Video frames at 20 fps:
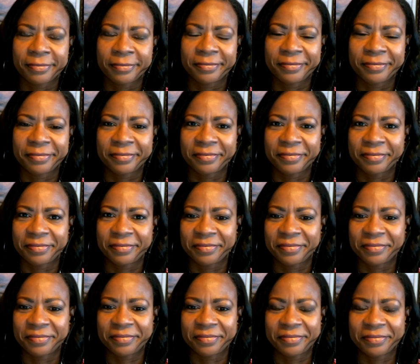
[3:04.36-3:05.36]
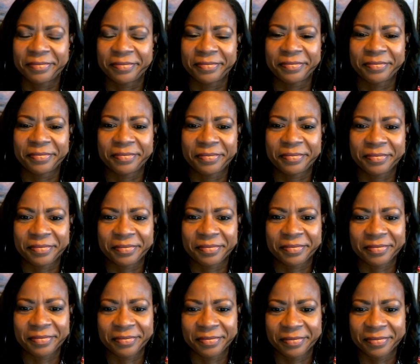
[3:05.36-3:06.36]

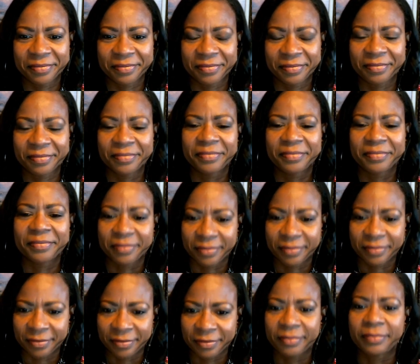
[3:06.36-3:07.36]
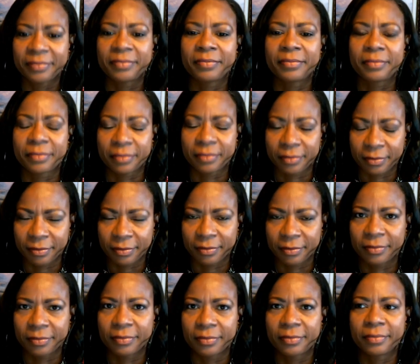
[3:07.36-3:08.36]

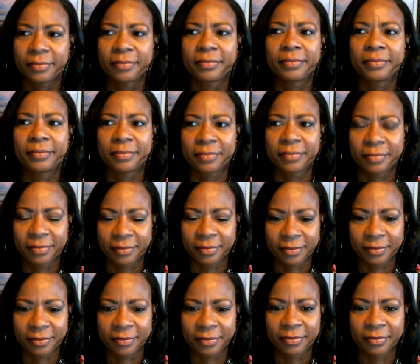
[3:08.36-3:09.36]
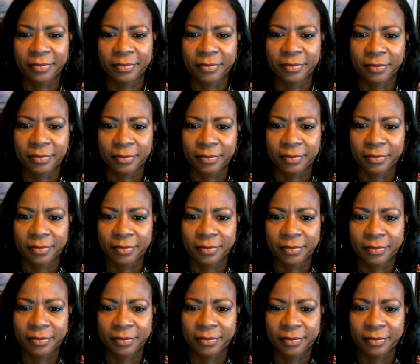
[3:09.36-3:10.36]

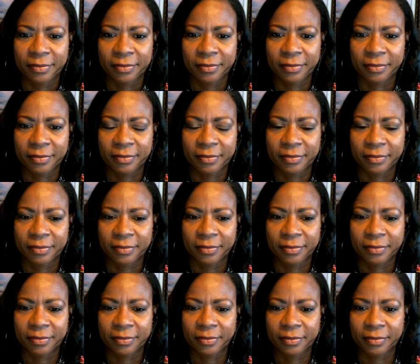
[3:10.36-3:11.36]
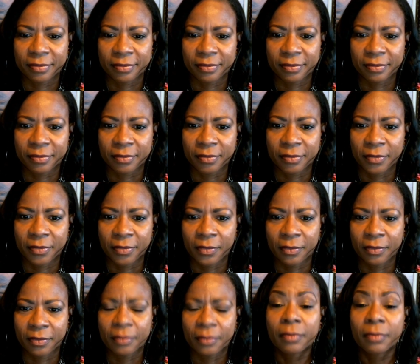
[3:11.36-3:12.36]
The person shown says nothing.